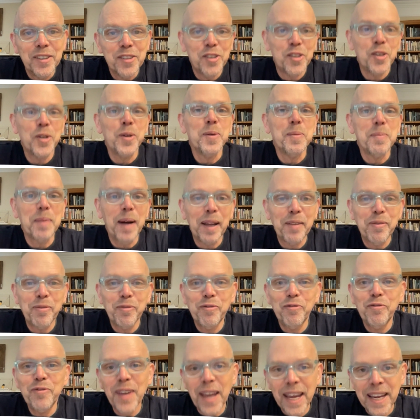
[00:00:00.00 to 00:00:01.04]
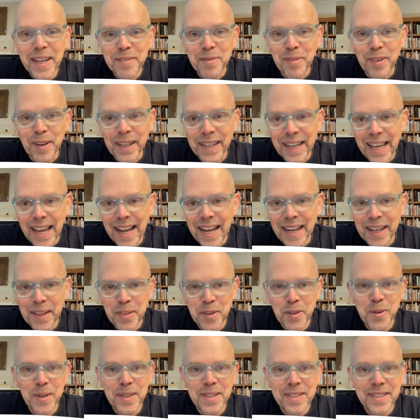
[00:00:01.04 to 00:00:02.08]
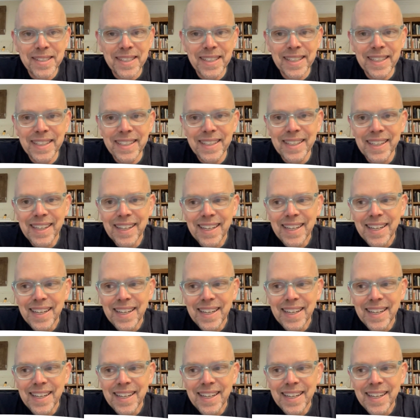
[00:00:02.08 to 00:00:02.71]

two of my favorite Agatha Christie